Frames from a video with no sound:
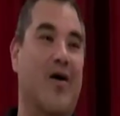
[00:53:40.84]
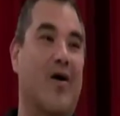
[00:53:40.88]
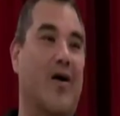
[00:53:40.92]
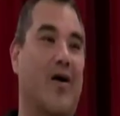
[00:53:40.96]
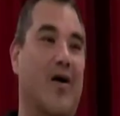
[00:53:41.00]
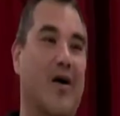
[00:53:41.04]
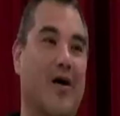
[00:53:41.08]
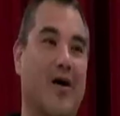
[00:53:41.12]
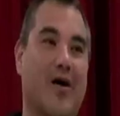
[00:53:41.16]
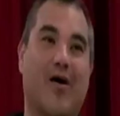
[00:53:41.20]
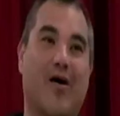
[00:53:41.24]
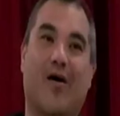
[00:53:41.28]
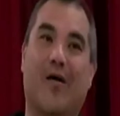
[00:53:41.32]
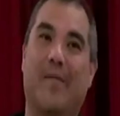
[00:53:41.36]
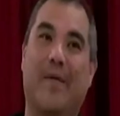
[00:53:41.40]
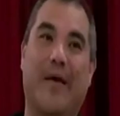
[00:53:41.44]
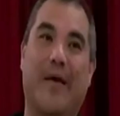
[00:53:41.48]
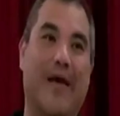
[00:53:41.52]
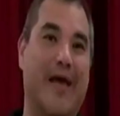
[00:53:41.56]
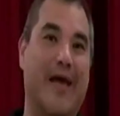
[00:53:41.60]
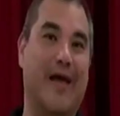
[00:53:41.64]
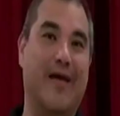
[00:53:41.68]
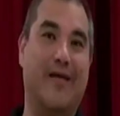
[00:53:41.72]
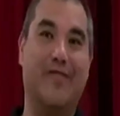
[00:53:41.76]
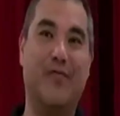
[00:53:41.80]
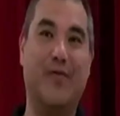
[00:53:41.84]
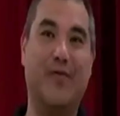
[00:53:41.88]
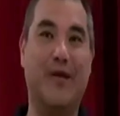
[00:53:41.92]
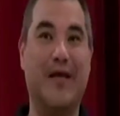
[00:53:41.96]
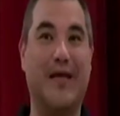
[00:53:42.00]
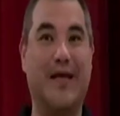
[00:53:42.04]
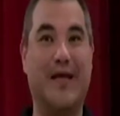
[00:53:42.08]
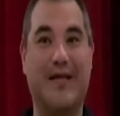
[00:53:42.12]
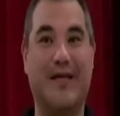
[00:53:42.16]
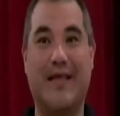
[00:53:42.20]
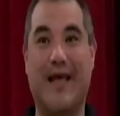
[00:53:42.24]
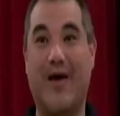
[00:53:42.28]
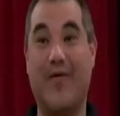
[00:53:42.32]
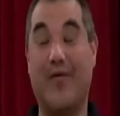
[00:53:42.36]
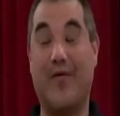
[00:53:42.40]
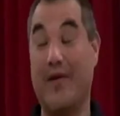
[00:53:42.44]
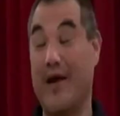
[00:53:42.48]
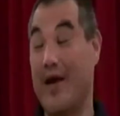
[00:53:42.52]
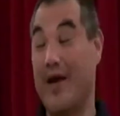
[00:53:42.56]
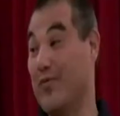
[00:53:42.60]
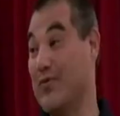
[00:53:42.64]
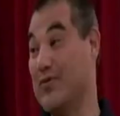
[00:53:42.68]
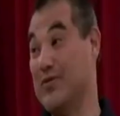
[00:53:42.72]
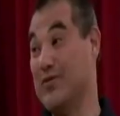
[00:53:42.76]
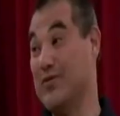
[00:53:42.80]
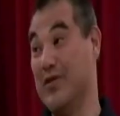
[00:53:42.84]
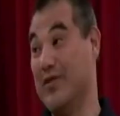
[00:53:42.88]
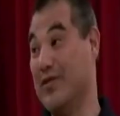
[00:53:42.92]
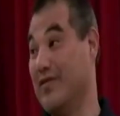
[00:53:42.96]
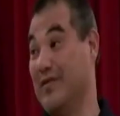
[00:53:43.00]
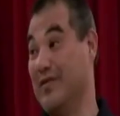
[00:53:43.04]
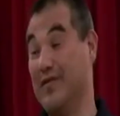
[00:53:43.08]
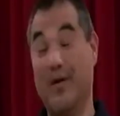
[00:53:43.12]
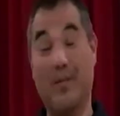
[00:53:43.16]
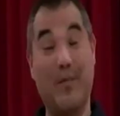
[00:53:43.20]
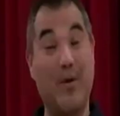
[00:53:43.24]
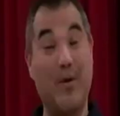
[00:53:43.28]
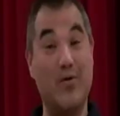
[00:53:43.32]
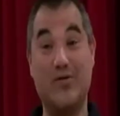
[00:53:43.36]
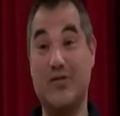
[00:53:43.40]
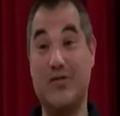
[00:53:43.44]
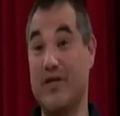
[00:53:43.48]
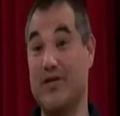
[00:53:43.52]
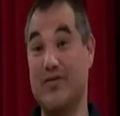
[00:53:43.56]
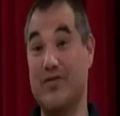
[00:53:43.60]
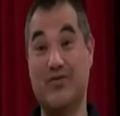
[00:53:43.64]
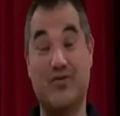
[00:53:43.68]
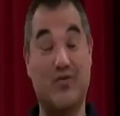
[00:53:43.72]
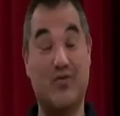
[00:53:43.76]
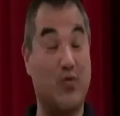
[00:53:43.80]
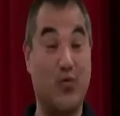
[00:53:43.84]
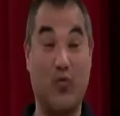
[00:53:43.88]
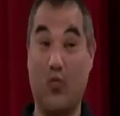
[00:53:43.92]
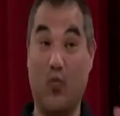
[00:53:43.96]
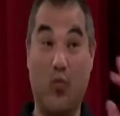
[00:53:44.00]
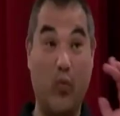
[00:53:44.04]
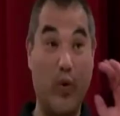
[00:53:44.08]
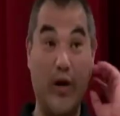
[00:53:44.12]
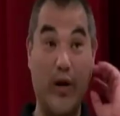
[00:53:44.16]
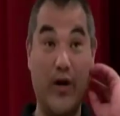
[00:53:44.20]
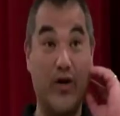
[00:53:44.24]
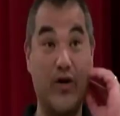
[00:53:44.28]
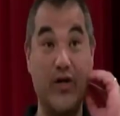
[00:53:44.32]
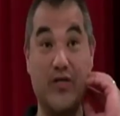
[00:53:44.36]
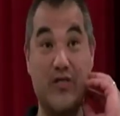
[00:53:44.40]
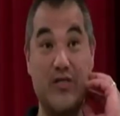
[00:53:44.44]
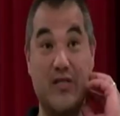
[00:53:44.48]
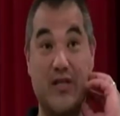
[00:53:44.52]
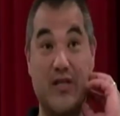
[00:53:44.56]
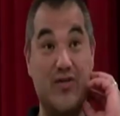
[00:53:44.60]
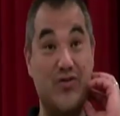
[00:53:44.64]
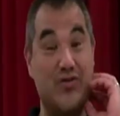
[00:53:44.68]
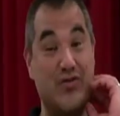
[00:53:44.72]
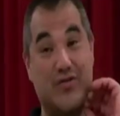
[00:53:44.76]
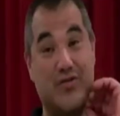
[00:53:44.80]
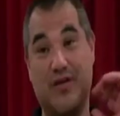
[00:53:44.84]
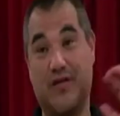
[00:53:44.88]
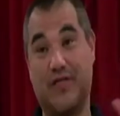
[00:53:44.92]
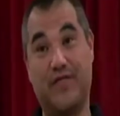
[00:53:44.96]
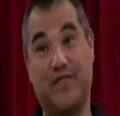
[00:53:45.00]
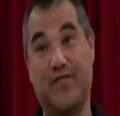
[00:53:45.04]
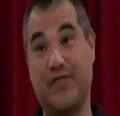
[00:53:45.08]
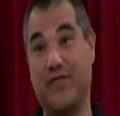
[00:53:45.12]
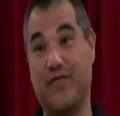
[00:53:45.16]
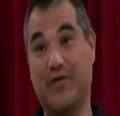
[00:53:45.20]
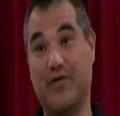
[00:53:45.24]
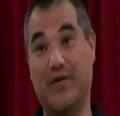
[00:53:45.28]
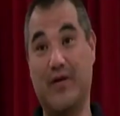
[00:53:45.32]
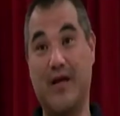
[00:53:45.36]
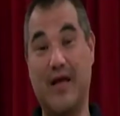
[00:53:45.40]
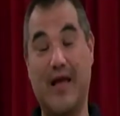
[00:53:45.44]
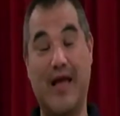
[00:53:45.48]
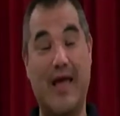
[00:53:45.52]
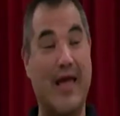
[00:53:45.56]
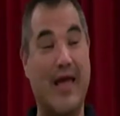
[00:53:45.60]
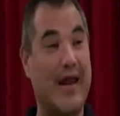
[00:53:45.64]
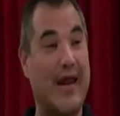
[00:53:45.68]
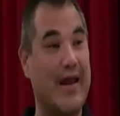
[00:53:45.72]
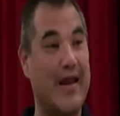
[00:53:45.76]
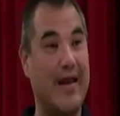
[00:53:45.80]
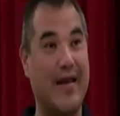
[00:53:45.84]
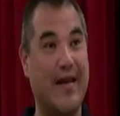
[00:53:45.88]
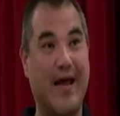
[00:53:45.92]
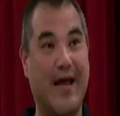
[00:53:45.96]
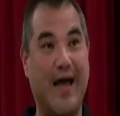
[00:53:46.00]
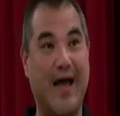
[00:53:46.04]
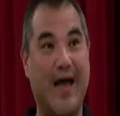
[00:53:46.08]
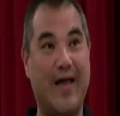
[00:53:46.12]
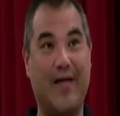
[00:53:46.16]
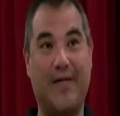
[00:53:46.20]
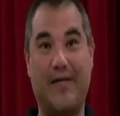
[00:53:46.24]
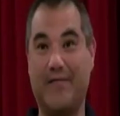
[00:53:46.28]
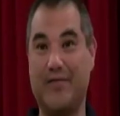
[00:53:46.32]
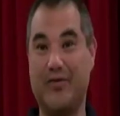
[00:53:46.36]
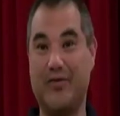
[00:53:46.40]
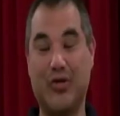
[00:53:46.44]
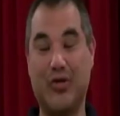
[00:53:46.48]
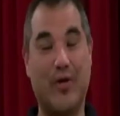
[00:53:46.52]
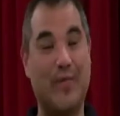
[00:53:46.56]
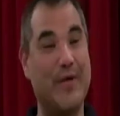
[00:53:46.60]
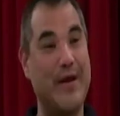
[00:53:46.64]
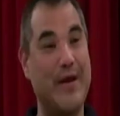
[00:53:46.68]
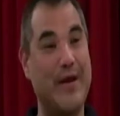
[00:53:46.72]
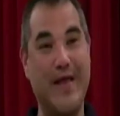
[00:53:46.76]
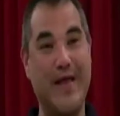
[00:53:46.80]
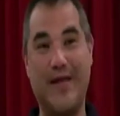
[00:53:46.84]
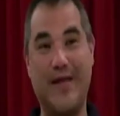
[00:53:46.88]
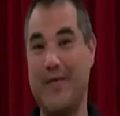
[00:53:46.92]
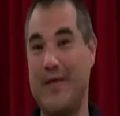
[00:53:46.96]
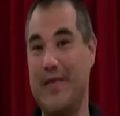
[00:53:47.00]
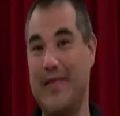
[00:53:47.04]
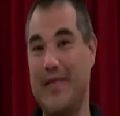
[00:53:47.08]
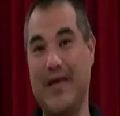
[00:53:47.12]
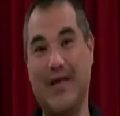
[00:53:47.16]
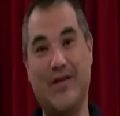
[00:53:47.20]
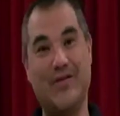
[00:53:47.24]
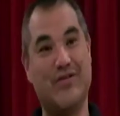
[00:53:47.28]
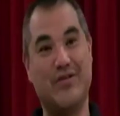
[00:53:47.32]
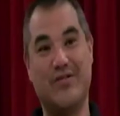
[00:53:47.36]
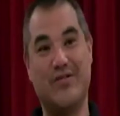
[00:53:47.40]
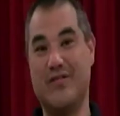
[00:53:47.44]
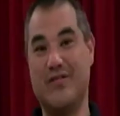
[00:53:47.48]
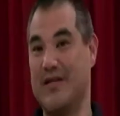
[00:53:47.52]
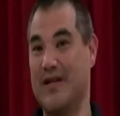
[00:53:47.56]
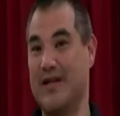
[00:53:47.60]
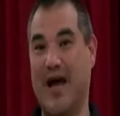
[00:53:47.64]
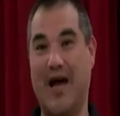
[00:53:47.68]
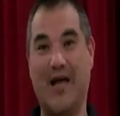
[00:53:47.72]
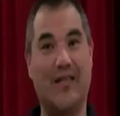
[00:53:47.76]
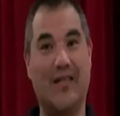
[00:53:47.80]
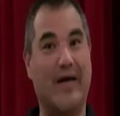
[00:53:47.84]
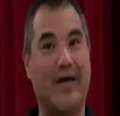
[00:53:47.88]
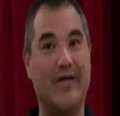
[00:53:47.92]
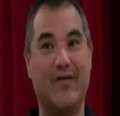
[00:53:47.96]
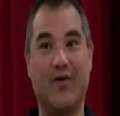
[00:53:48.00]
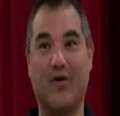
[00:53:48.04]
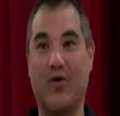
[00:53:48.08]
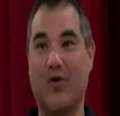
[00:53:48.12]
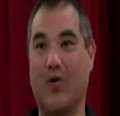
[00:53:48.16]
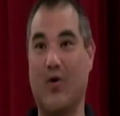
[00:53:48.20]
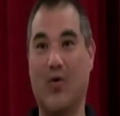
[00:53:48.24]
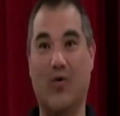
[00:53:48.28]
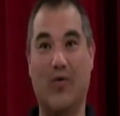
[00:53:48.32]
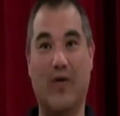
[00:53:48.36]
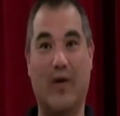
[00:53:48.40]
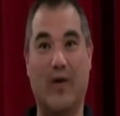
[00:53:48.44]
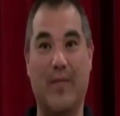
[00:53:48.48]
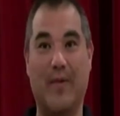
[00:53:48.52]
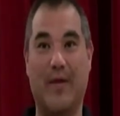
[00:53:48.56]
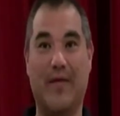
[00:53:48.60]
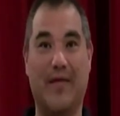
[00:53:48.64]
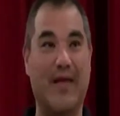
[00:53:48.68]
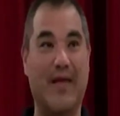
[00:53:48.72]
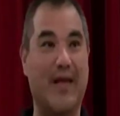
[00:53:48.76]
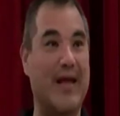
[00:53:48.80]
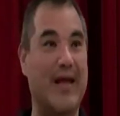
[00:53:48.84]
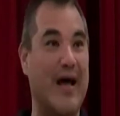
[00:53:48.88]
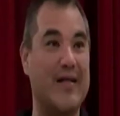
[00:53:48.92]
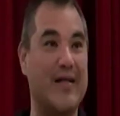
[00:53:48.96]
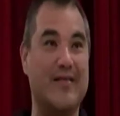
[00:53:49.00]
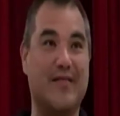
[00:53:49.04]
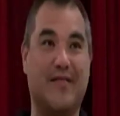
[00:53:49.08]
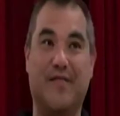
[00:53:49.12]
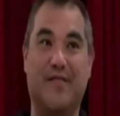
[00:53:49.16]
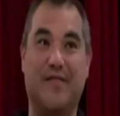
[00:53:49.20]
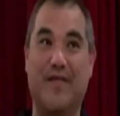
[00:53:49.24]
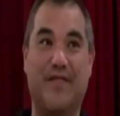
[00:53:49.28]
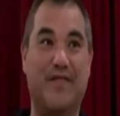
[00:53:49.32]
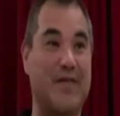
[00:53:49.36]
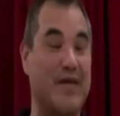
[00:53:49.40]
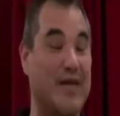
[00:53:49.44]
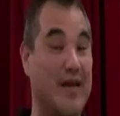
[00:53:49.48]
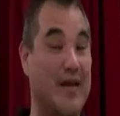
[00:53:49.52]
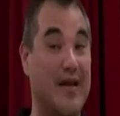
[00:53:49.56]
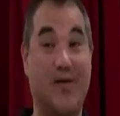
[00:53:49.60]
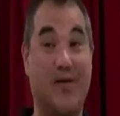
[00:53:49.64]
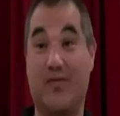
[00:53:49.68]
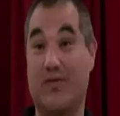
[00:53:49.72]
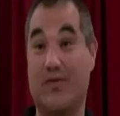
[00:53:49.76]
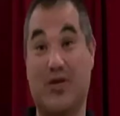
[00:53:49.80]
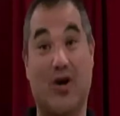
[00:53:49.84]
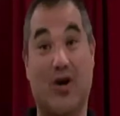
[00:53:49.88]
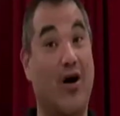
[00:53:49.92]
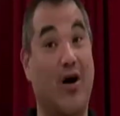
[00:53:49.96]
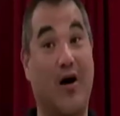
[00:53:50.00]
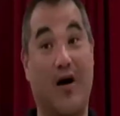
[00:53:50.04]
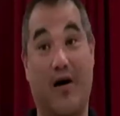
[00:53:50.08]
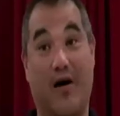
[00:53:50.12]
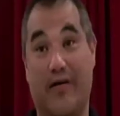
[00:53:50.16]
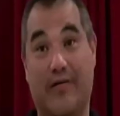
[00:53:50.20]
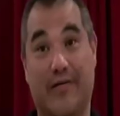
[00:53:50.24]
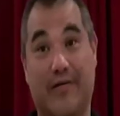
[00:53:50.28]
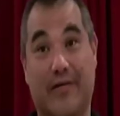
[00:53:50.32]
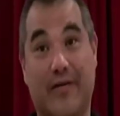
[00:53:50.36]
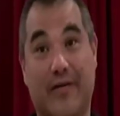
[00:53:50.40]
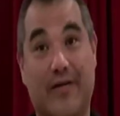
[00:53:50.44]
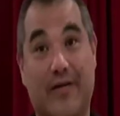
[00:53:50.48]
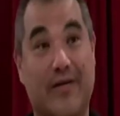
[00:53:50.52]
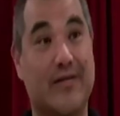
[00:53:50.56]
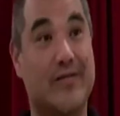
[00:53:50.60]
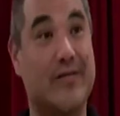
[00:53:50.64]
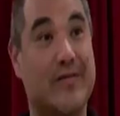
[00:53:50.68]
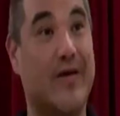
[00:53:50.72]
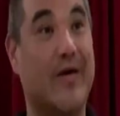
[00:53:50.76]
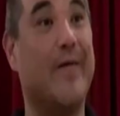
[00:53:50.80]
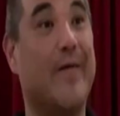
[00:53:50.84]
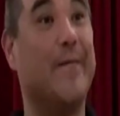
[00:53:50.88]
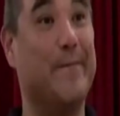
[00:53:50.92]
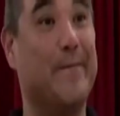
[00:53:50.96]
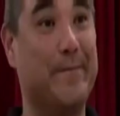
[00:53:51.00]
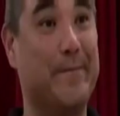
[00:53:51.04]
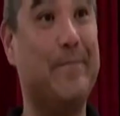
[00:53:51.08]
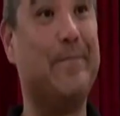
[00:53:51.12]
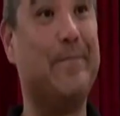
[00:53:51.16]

oh man, if we could get that one, that was the most interesting, weirdest, interesting fruit. And then I germinated them and they just did not like the cold. I mean, they got to 50 and it was gone. So